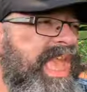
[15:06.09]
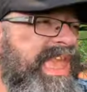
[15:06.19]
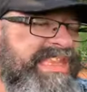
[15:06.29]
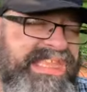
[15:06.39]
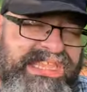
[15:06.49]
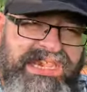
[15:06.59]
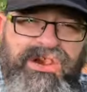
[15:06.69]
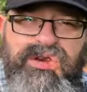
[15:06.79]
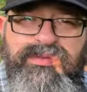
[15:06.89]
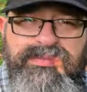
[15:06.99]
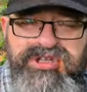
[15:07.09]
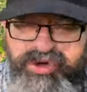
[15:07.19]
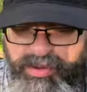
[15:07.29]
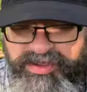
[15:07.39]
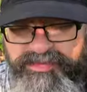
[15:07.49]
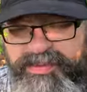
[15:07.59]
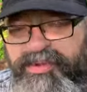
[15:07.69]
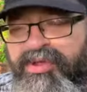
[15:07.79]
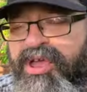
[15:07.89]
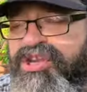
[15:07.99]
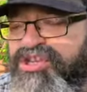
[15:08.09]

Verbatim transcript: And here, the majority of people